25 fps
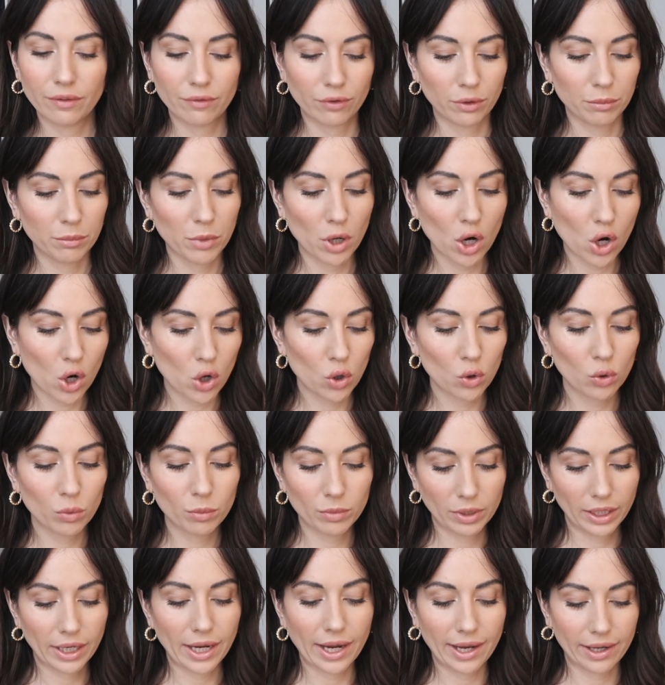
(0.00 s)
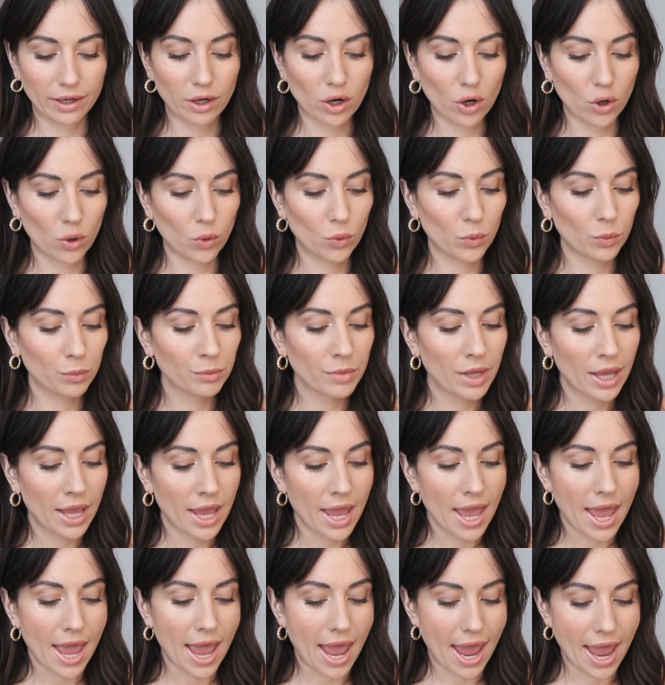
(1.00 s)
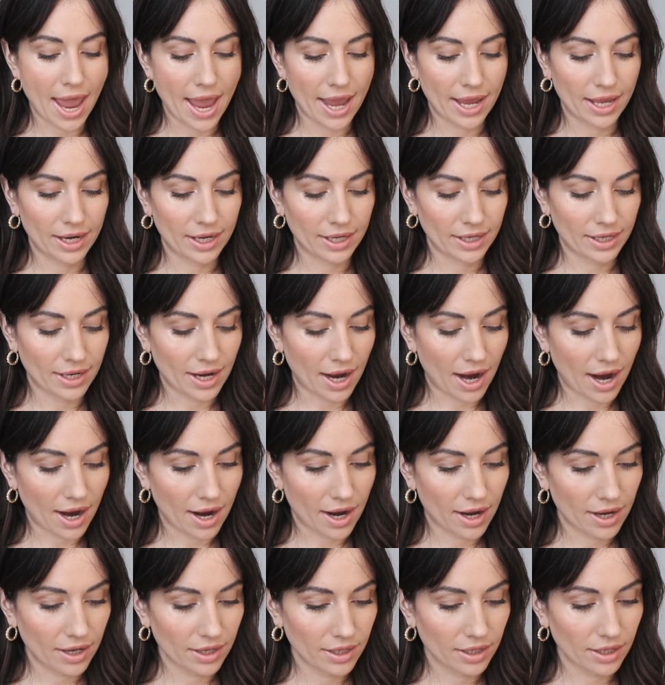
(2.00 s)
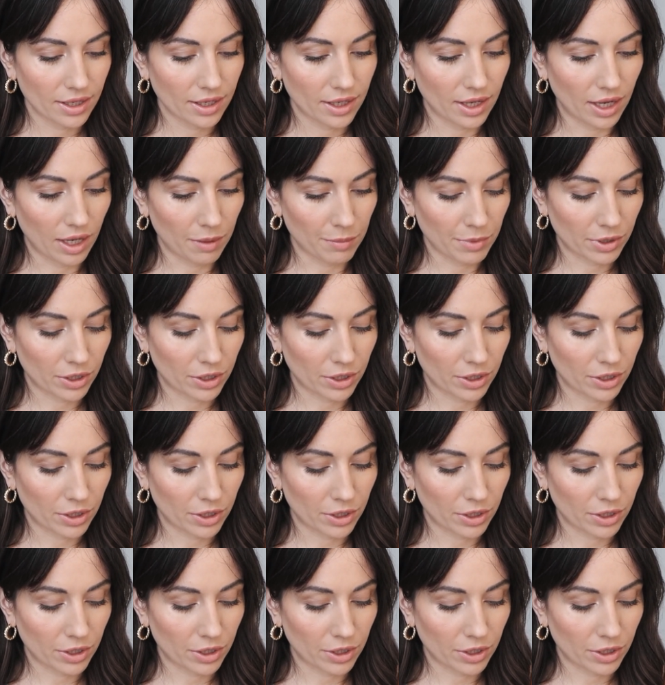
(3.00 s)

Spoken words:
from home, like at home. And I came